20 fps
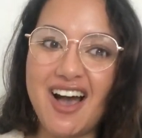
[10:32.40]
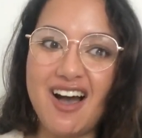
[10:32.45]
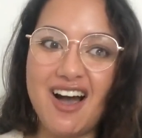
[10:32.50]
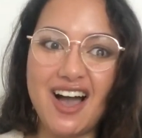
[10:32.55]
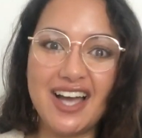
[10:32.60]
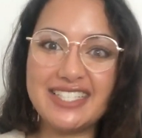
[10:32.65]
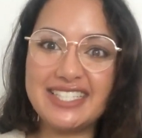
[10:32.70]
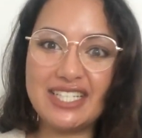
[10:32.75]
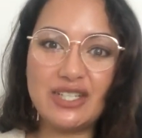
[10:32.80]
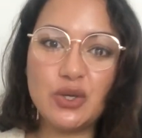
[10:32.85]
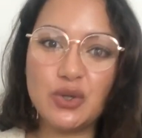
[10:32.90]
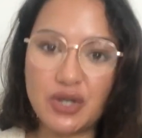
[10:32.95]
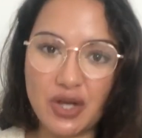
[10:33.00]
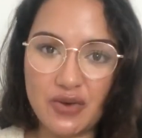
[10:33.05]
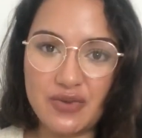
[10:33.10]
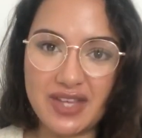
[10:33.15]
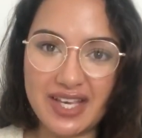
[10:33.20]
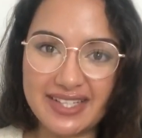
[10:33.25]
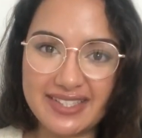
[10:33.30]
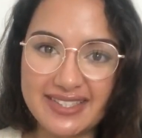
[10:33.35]
I did not know
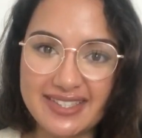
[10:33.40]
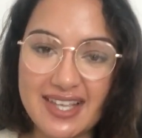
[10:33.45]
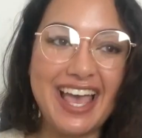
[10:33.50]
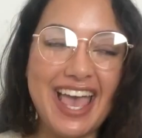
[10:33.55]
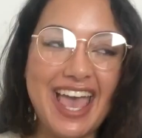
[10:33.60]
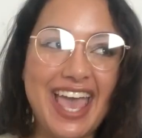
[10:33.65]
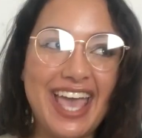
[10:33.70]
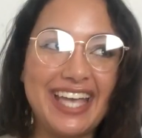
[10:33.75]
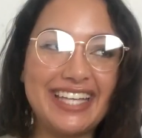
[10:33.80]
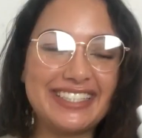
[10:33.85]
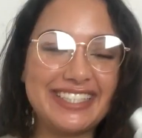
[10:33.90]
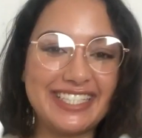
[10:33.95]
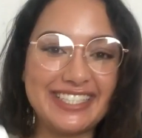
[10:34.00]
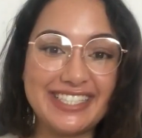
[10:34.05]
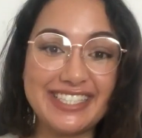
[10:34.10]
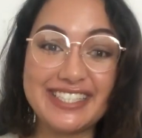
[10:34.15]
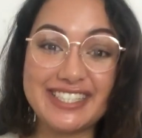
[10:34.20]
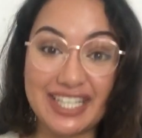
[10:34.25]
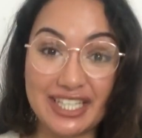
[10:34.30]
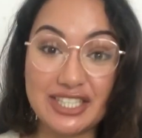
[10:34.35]
this. A
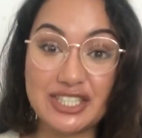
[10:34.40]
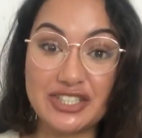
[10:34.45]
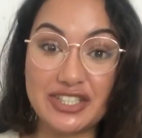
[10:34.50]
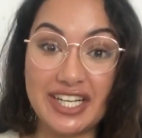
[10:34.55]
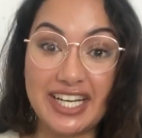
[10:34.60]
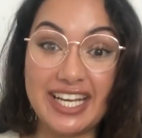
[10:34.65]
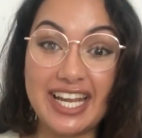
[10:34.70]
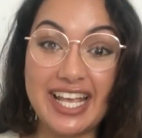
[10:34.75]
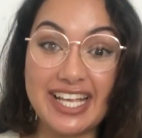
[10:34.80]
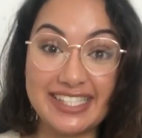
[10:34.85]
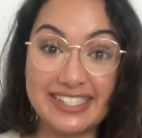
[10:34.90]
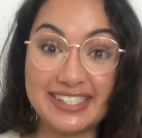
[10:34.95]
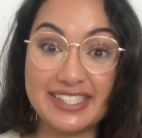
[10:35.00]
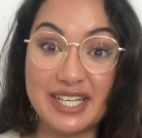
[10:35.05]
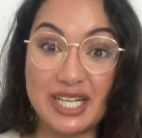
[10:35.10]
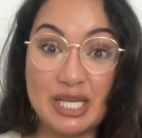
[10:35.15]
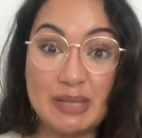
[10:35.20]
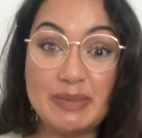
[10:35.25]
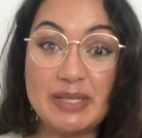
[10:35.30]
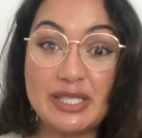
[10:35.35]
tinted sunscreen is
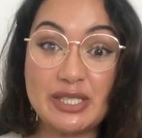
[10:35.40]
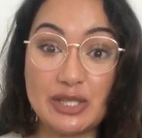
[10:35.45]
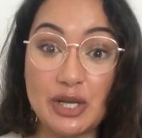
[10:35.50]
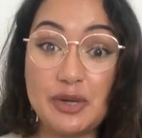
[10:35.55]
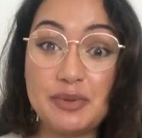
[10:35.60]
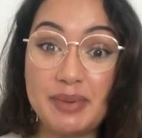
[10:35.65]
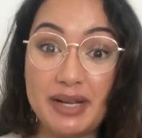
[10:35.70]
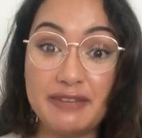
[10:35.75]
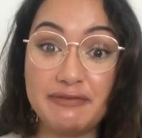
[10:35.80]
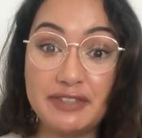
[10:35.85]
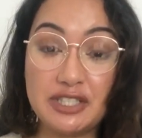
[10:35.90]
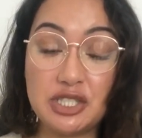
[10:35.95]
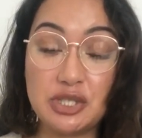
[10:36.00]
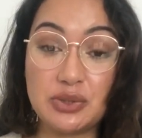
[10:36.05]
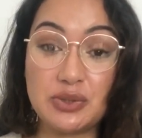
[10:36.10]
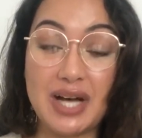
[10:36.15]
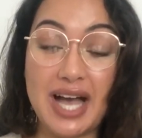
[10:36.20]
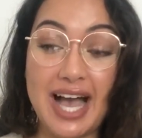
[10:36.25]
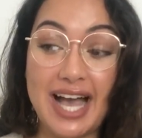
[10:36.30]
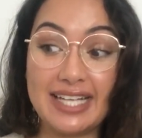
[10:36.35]
going to be so
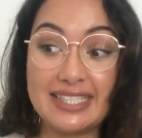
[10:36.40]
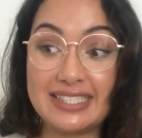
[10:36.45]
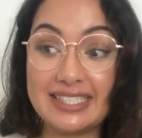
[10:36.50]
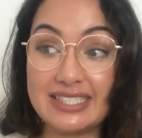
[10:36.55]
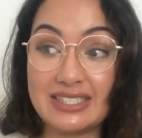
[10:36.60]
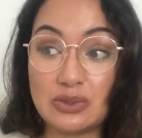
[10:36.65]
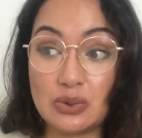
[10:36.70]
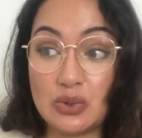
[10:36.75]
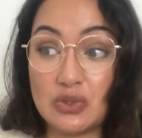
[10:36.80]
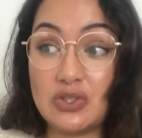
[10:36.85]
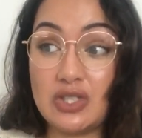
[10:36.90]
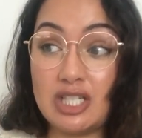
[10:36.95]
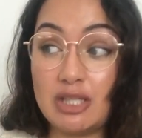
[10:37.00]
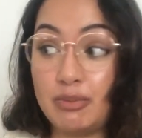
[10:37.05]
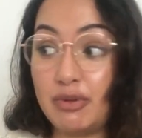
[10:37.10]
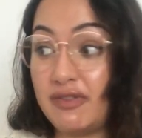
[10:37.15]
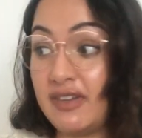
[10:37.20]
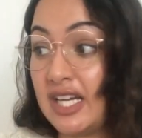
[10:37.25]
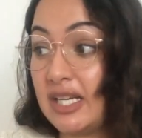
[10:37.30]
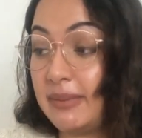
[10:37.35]
beneficial, and it's also going to
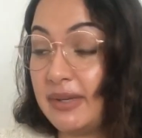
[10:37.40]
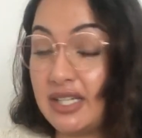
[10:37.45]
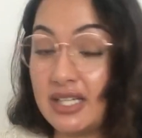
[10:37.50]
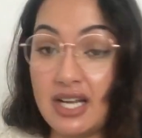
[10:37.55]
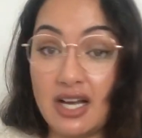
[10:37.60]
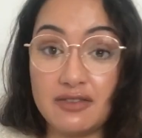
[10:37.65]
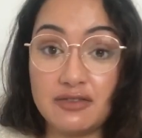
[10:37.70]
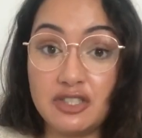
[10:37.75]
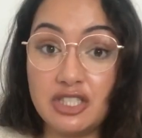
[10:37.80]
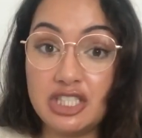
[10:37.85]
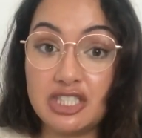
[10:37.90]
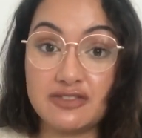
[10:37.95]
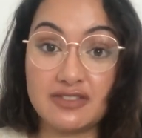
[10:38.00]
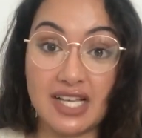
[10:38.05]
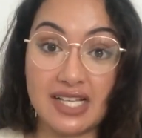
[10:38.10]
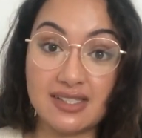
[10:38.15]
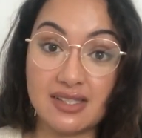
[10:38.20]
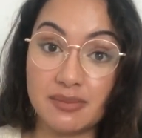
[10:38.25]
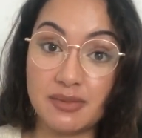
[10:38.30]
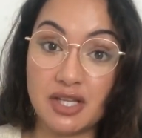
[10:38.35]
provide a bit of coverage if
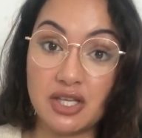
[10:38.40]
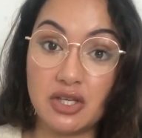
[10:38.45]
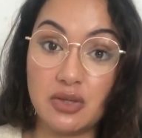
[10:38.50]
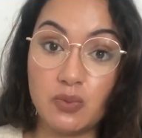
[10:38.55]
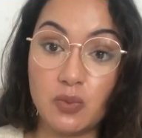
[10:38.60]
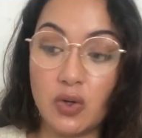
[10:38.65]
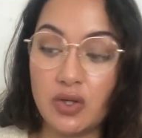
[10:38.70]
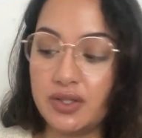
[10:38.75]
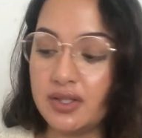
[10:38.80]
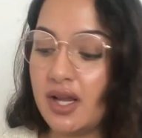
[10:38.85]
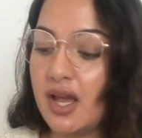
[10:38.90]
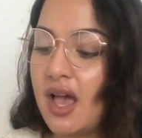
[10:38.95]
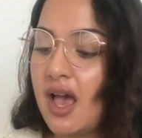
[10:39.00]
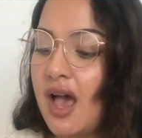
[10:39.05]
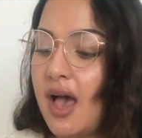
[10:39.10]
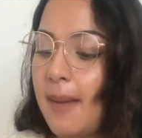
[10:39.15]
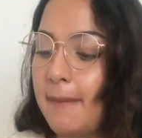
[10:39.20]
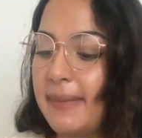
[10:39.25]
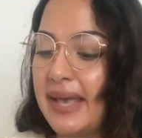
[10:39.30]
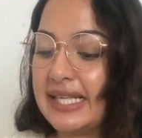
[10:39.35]
that's something you want.
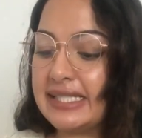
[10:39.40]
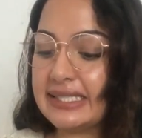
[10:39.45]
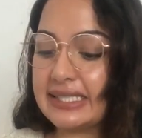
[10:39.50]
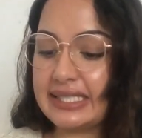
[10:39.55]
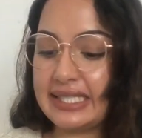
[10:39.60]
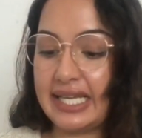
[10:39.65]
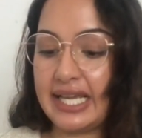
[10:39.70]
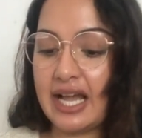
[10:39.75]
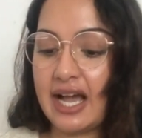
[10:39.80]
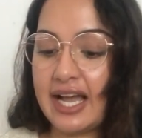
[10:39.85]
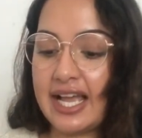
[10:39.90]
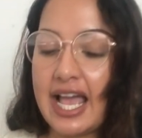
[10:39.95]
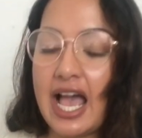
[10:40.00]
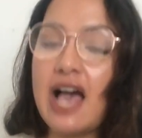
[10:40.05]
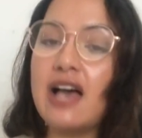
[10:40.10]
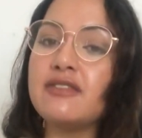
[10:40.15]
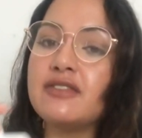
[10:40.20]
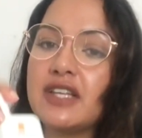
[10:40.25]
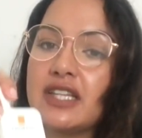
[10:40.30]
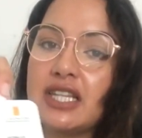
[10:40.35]
Basically, I
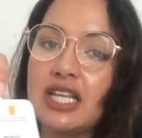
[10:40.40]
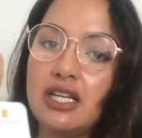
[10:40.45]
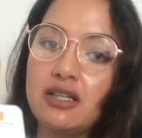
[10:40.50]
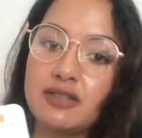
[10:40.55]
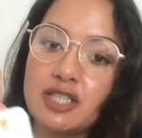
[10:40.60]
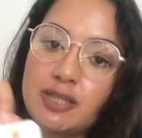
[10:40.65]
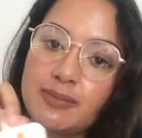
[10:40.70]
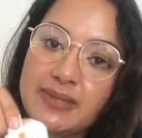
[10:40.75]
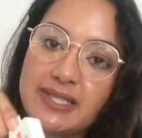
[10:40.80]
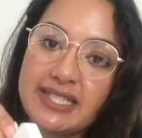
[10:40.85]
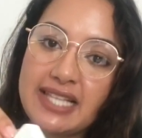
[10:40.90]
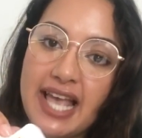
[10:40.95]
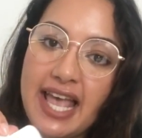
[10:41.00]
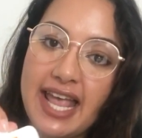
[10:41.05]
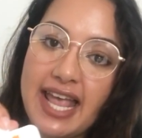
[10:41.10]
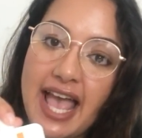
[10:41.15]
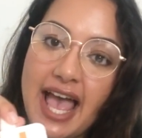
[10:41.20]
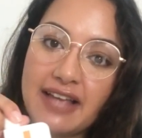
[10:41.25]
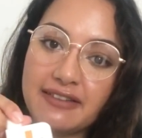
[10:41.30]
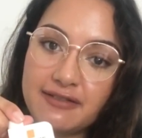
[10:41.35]
have the La
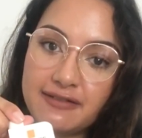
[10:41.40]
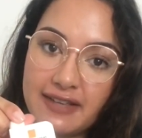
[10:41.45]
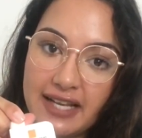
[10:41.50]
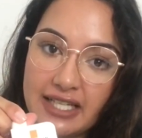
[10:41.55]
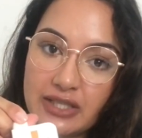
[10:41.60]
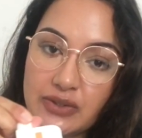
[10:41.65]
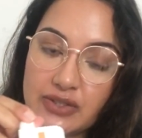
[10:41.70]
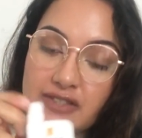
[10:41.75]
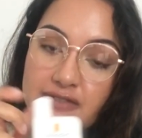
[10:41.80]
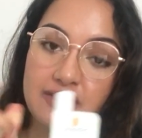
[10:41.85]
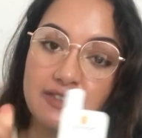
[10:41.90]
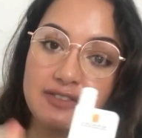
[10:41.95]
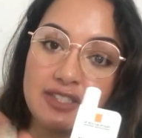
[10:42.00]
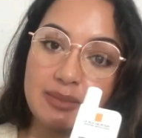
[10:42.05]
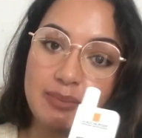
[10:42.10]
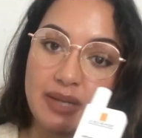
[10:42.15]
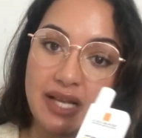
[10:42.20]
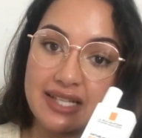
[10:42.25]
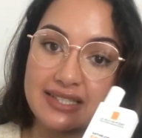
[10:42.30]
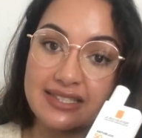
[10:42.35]
Roche-Posay and Felios 50+.
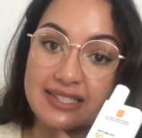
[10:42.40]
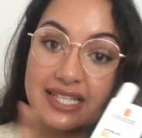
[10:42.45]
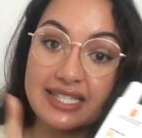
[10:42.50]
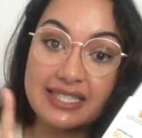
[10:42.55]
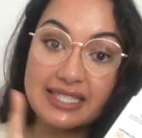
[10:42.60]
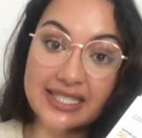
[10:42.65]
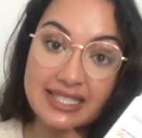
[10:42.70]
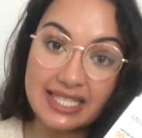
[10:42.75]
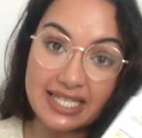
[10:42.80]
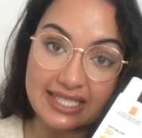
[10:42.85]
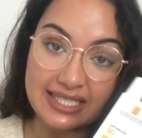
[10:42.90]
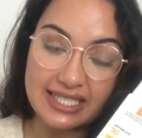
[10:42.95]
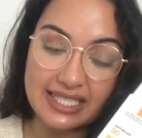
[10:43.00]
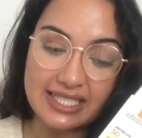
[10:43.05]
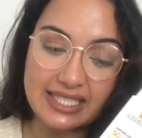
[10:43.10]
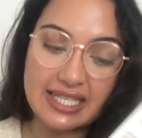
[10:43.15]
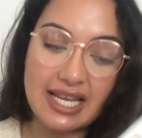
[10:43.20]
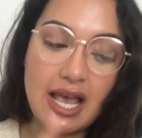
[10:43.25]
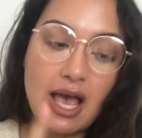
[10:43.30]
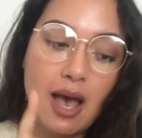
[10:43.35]
This is
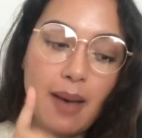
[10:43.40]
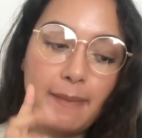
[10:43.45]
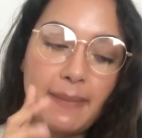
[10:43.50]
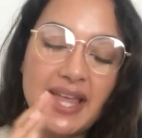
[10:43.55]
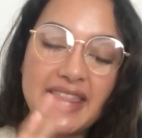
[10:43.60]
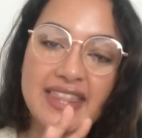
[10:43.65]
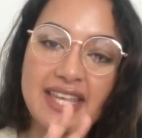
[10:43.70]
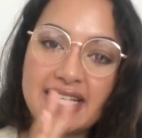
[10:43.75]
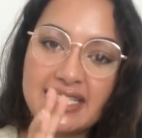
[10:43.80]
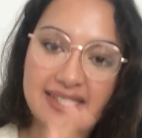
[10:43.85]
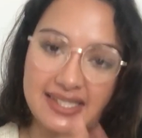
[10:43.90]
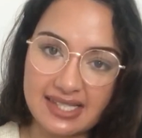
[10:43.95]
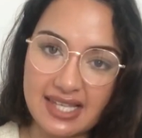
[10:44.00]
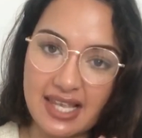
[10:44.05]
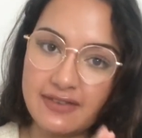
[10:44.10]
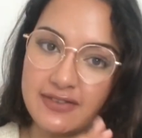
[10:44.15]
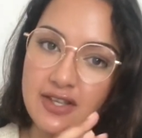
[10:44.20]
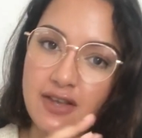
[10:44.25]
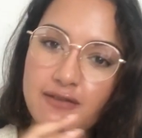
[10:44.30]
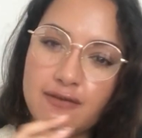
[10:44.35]
tinted, but this
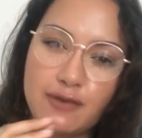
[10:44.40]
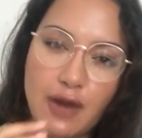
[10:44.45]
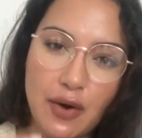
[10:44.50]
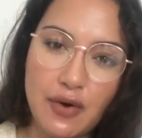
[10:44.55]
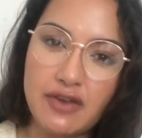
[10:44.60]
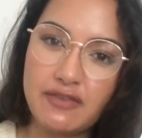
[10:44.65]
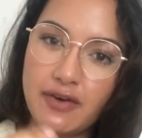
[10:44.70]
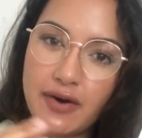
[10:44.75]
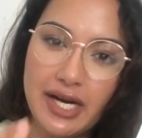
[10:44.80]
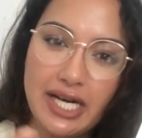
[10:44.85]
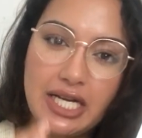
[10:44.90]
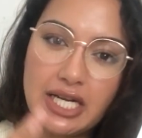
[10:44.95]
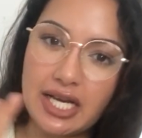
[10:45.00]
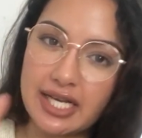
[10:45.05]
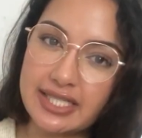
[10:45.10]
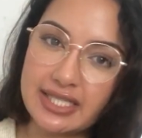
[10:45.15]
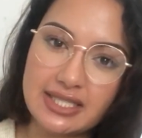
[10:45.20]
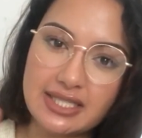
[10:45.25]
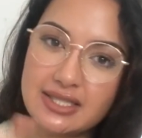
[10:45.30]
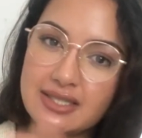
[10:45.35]
gives a very, very
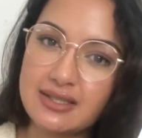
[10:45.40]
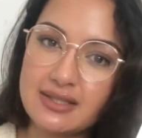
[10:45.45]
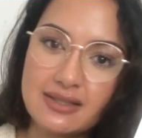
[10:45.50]
light